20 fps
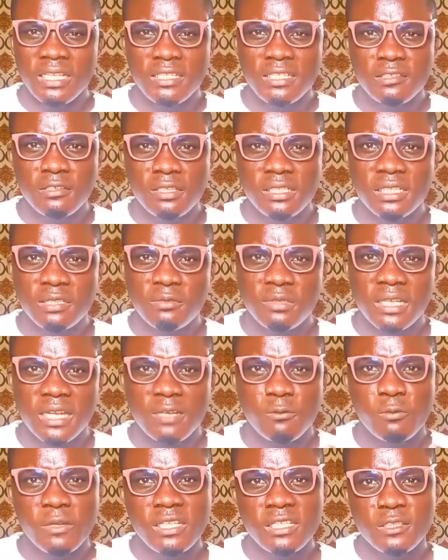in such a way
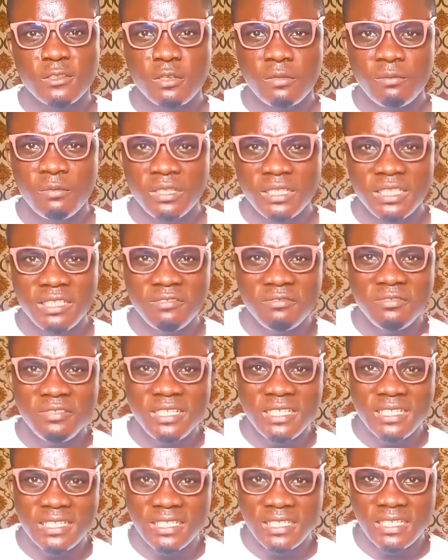that when somebody
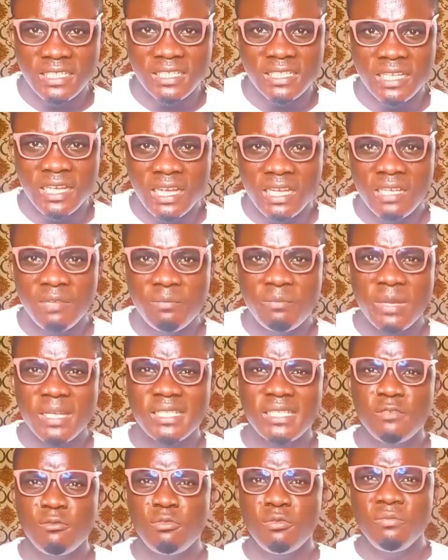reads it, the
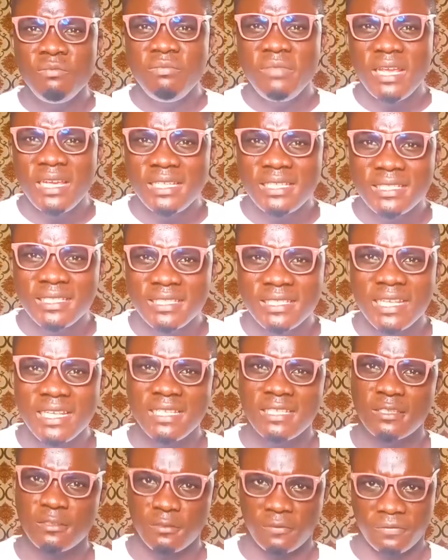person will make
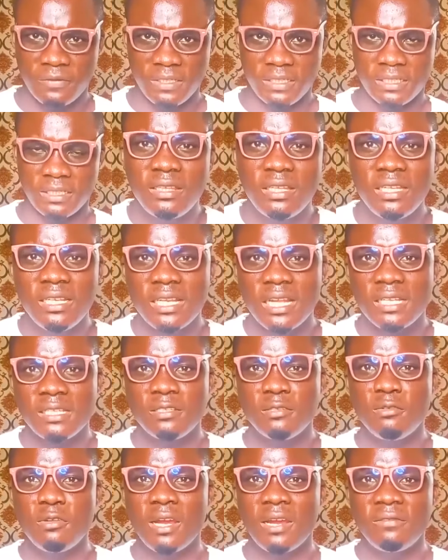sense of it. The thing
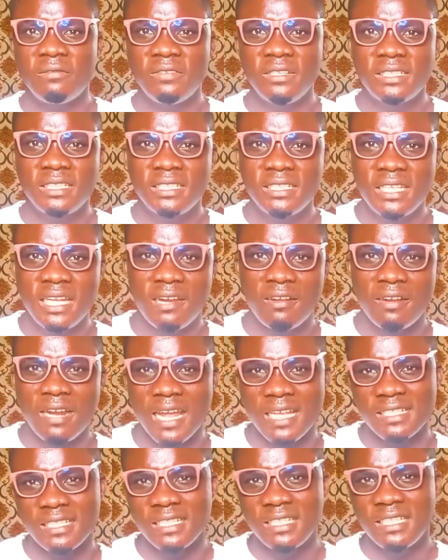that you have written down
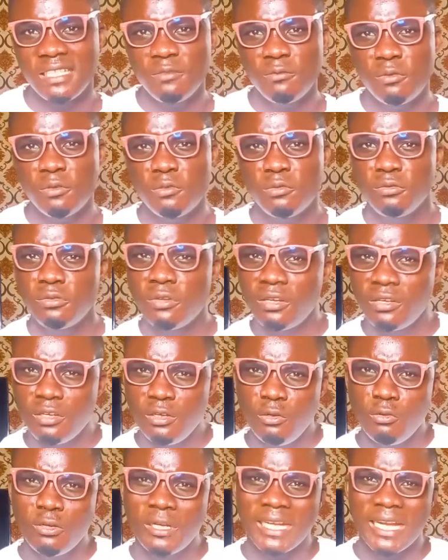as a keyword will not
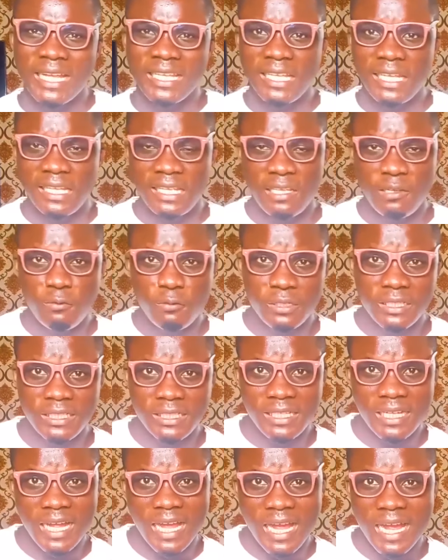look like a keyword in
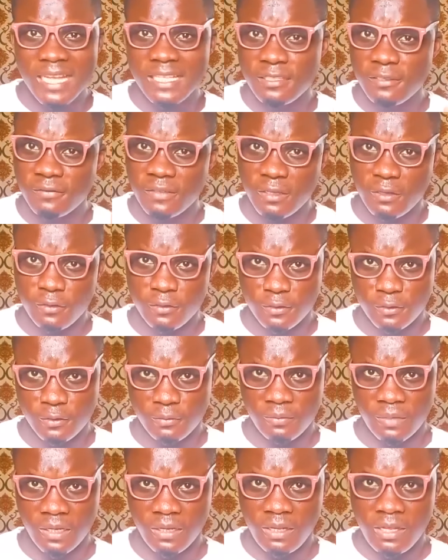the eyes of the
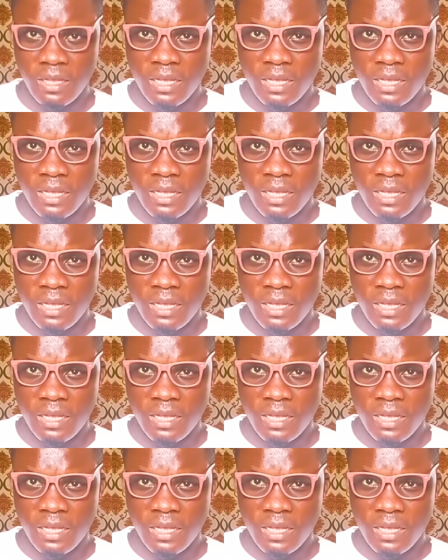customer.